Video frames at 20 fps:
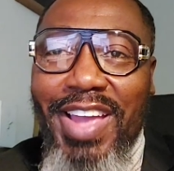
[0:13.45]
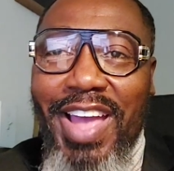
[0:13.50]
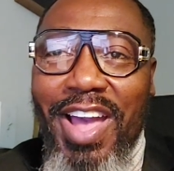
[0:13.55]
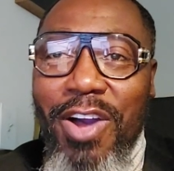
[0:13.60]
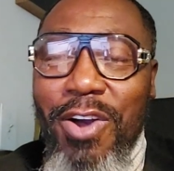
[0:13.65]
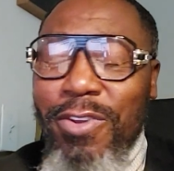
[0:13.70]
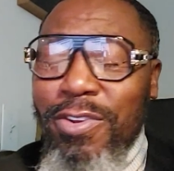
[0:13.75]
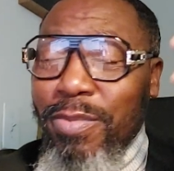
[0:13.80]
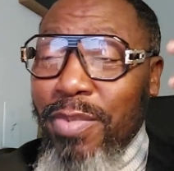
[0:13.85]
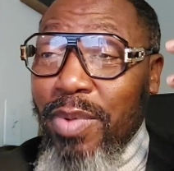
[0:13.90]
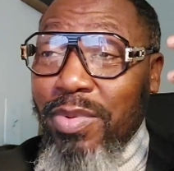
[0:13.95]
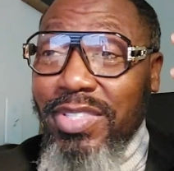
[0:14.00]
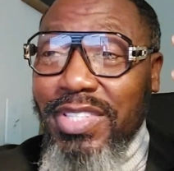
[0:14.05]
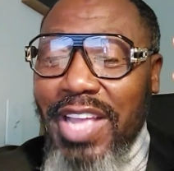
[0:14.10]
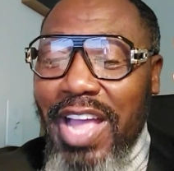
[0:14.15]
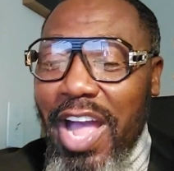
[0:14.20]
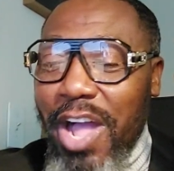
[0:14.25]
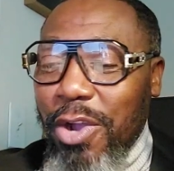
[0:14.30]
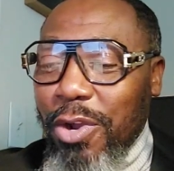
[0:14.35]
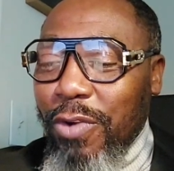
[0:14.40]
I don't know, maybe it's the
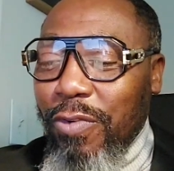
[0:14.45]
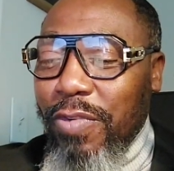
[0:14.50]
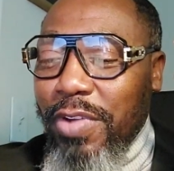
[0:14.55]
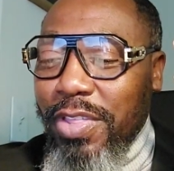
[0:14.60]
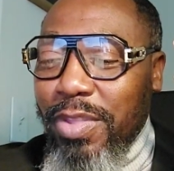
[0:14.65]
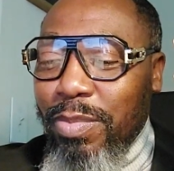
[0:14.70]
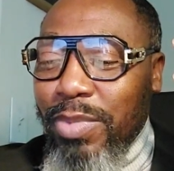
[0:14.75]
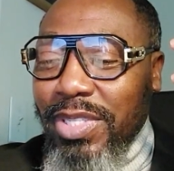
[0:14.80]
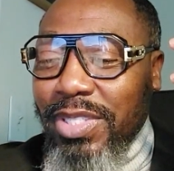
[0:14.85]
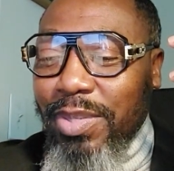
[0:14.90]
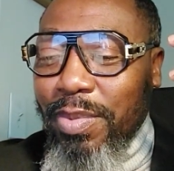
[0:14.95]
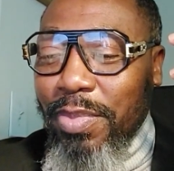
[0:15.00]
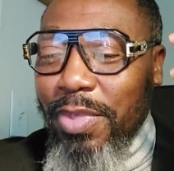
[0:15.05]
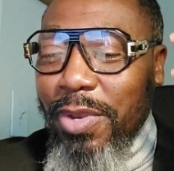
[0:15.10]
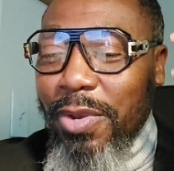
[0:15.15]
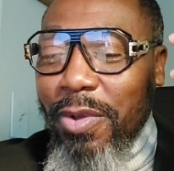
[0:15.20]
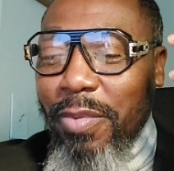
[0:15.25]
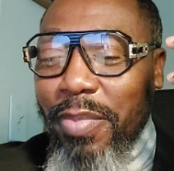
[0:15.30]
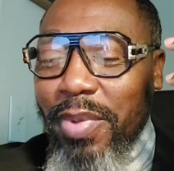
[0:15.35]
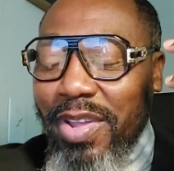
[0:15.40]
algorithm or
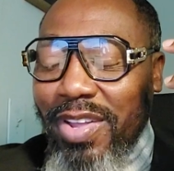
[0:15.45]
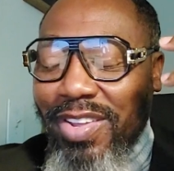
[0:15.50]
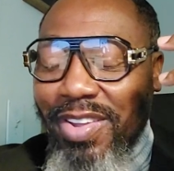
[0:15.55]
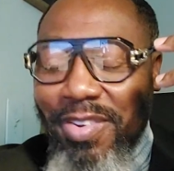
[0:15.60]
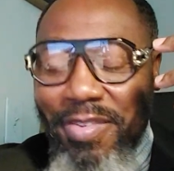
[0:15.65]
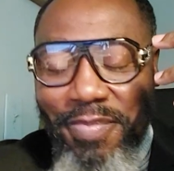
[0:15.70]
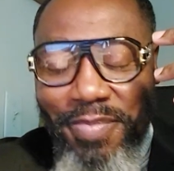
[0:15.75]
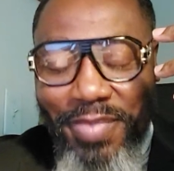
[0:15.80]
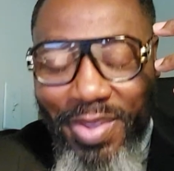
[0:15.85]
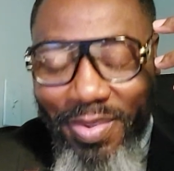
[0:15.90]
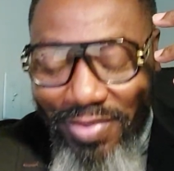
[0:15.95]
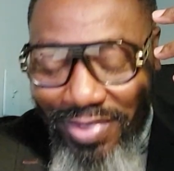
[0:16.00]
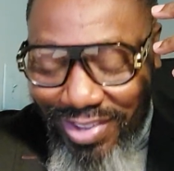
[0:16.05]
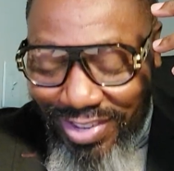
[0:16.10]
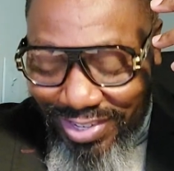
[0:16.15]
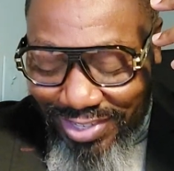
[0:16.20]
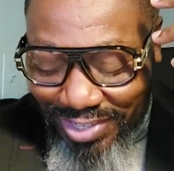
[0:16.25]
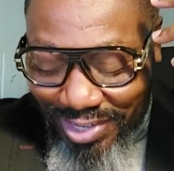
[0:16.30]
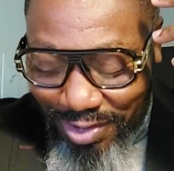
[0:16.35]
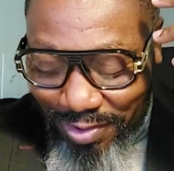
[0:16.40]
something, or maybe
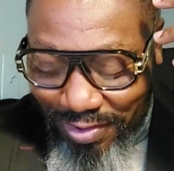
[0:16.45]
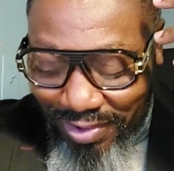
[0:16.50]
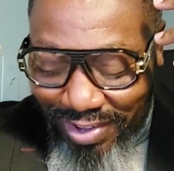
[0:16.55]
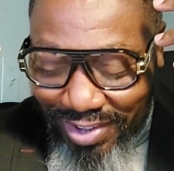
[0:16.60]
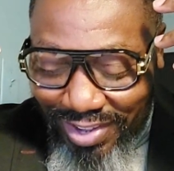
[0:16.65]
because of